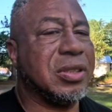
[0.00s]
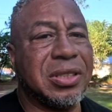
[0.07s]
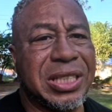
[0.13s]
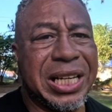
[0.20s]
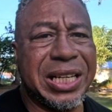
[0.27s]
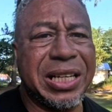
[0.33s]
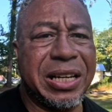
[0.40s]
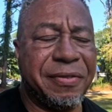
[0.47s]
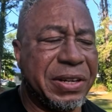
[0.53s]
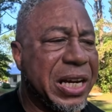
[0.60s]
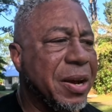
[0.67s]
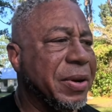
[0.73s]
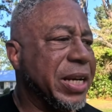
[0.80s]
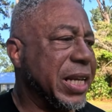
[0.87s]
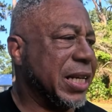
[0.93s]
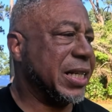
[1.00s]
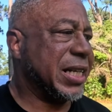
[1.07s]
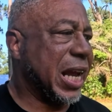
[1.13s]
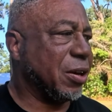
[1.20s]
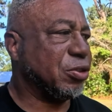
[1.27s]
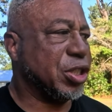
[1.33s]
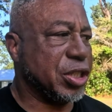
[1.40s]
take every now and then
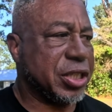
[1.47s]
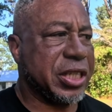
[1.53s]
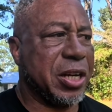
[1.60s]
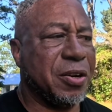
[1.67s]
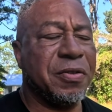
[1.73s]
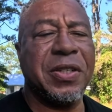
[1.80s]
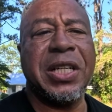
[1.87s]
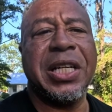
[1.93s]
doubt yourself.